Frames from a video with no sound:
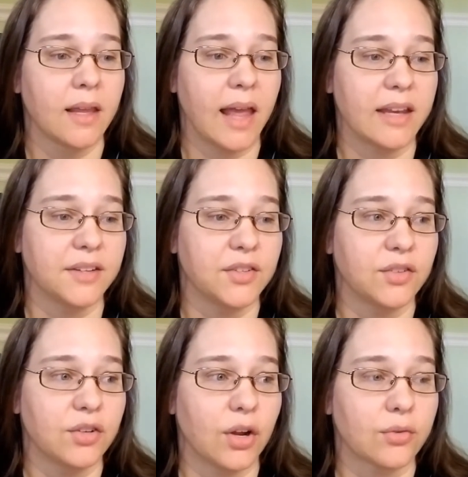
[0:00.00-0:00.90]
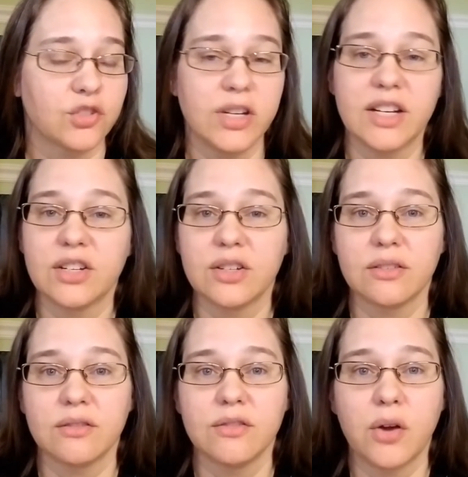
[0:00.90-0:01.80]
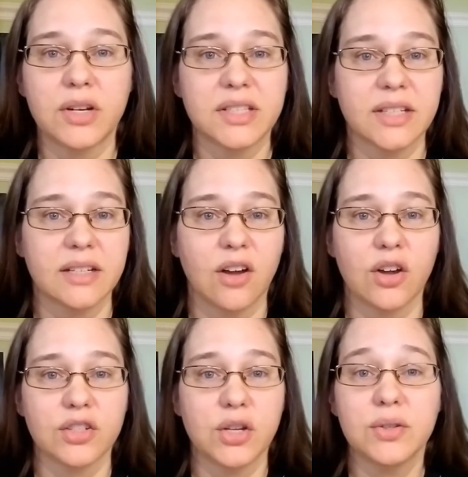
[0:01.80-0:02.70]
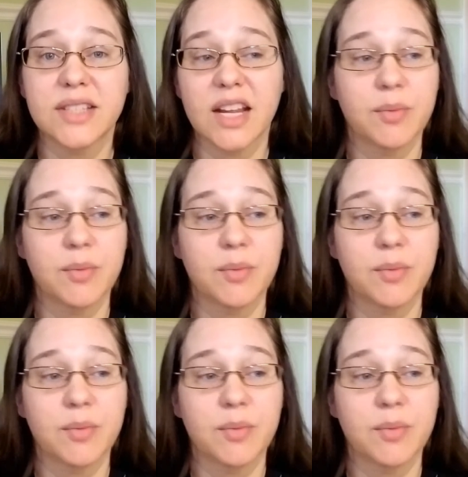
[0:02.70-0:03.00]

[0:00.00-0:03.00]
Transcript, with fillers: and you know, she didn't notice it on Tuesday,